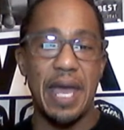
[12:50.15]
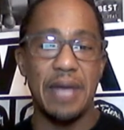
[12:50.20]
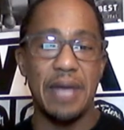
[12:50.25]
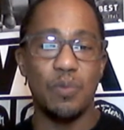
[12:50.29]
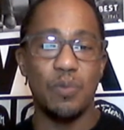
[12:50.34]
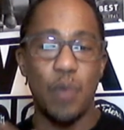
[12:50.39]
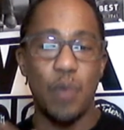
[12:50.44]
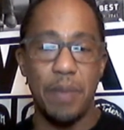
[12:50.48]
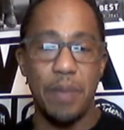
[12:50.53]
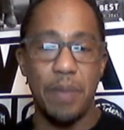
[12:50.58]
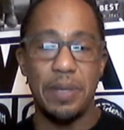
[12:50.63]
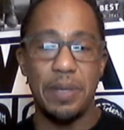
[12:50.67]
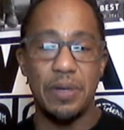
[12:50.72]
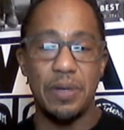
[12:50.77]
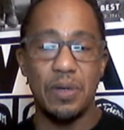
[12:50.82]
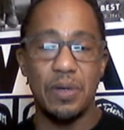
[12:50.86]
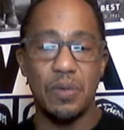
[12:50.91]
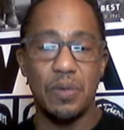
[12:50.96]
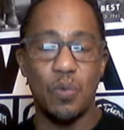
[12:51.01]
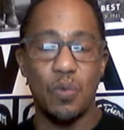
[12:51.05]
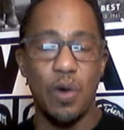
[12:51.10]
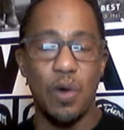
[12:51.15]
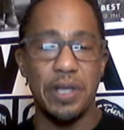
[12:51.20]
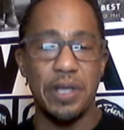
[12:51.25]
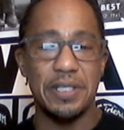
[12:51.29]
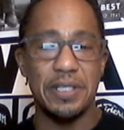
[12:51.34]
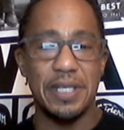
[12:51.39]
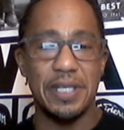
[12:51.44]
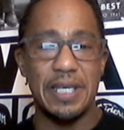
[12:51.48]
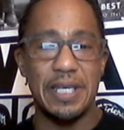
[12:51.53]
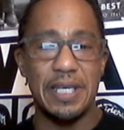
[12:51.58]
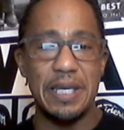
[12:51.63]
and women
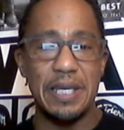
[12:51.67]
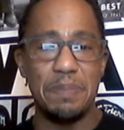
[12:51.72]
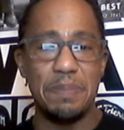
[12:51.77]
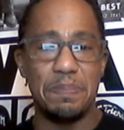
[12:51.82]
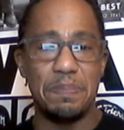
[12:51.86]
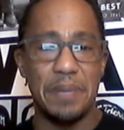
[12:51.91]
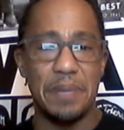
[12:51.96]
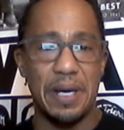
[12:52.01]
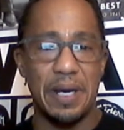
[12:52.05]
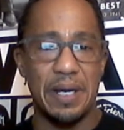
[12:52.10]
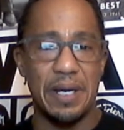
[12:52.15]
wanting to keep